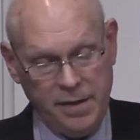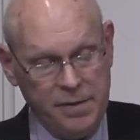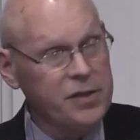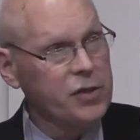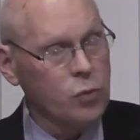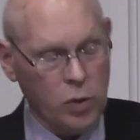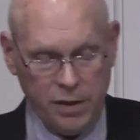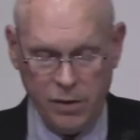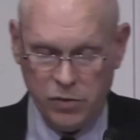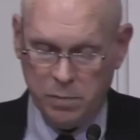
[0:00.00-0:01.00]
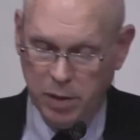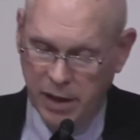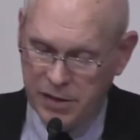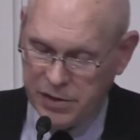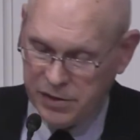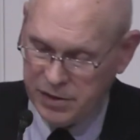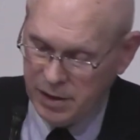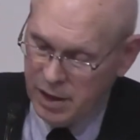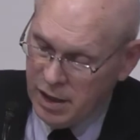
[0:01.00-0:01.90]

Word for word: this is one of those places.